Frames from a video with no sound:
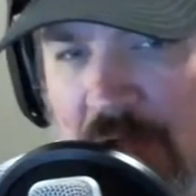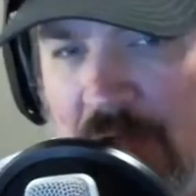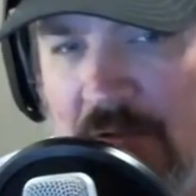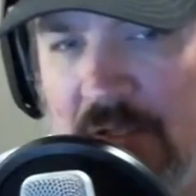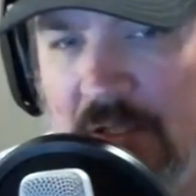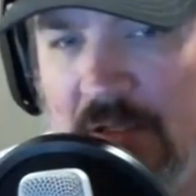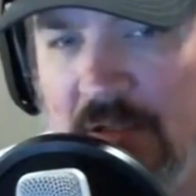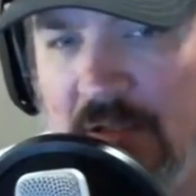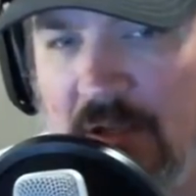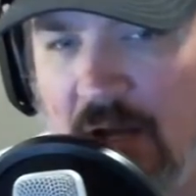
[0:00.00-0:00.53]

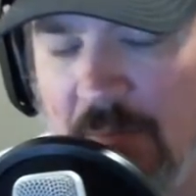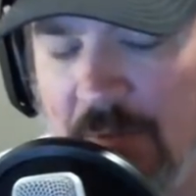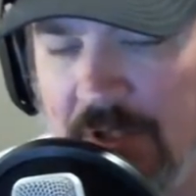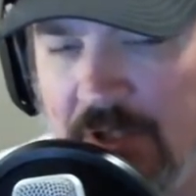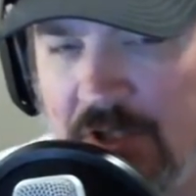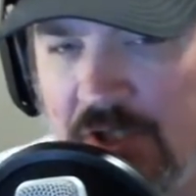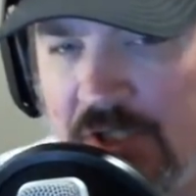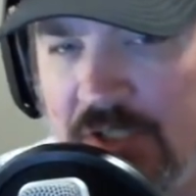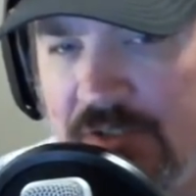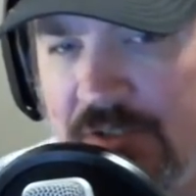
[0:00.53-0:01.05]
in
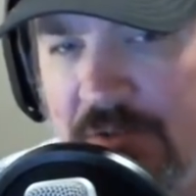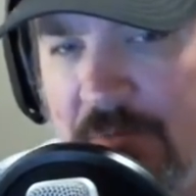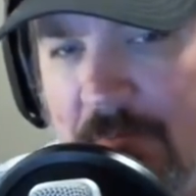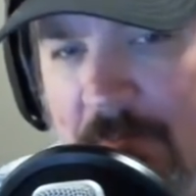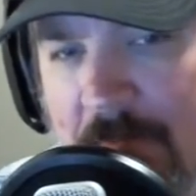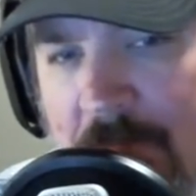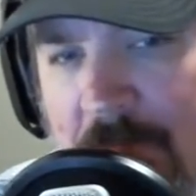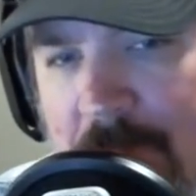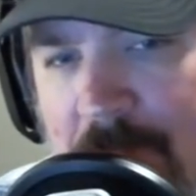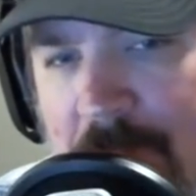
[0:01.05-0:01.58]
competition is
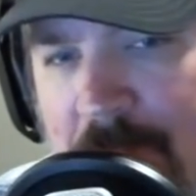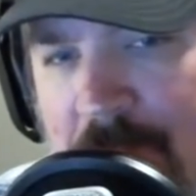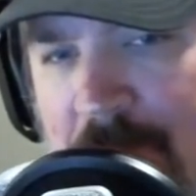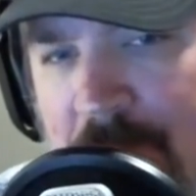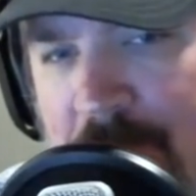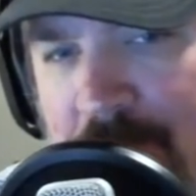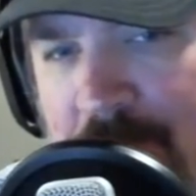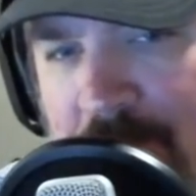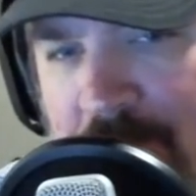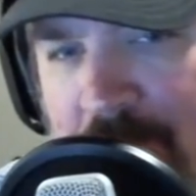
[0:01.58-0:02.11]

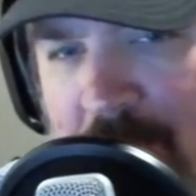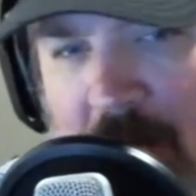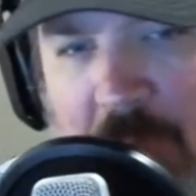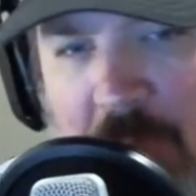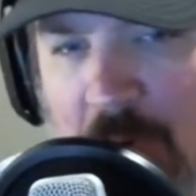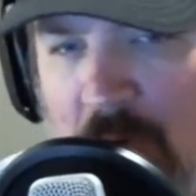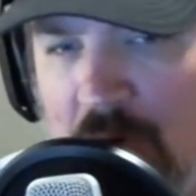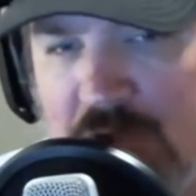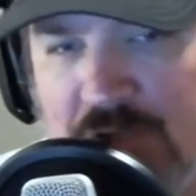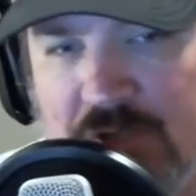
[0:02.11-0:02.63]
now
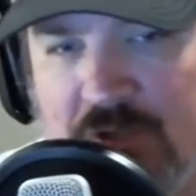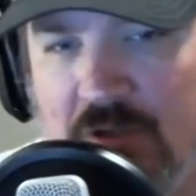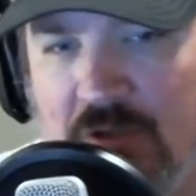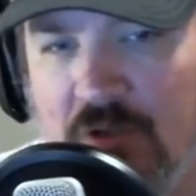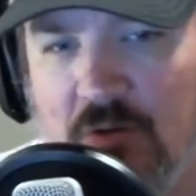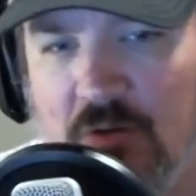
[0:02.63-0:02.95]
personal